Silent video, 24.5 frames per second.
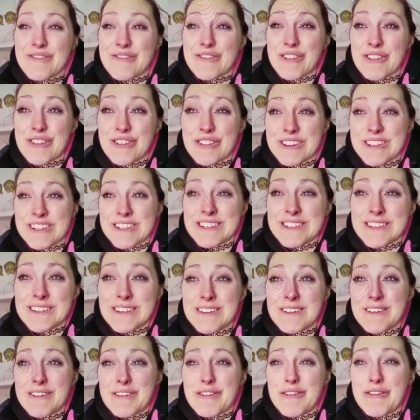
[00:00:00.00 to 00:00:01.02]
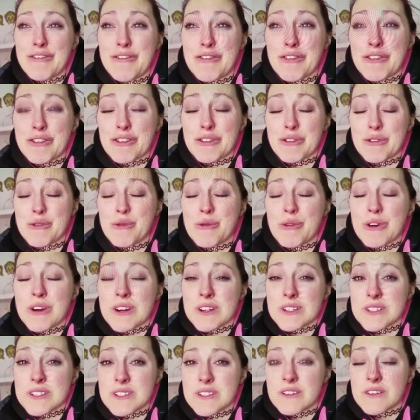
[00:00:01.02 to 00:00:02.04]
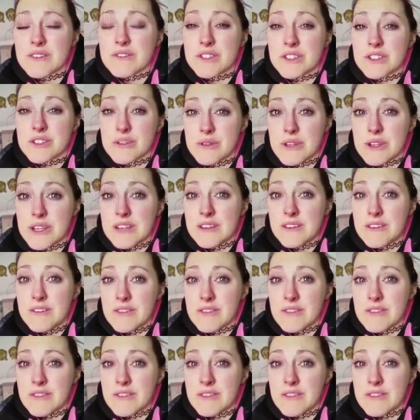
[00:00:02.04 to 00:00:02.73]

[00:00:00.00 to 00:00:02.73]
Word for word: and voted for the worse of two